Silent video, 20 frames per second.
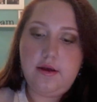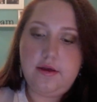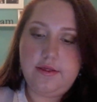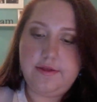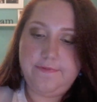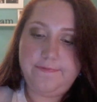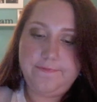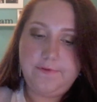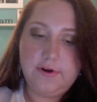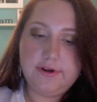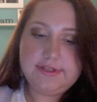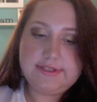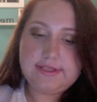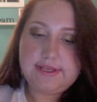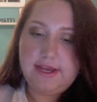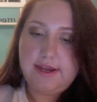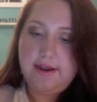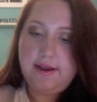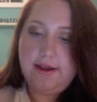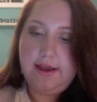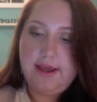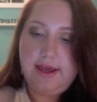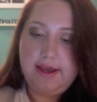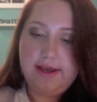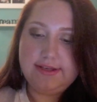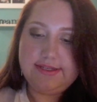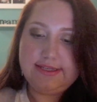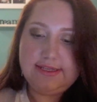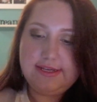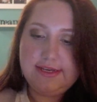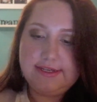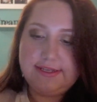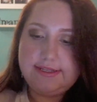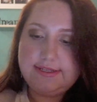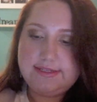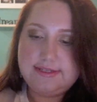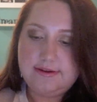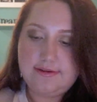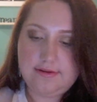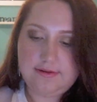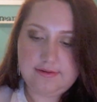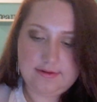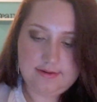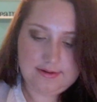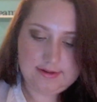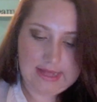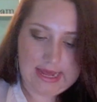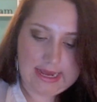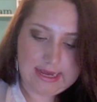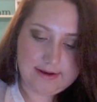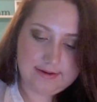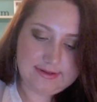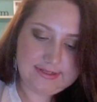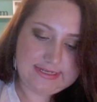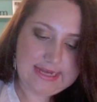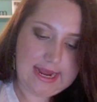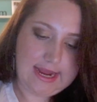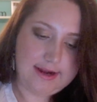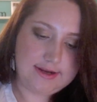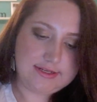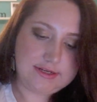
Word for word: The first thing is this like tank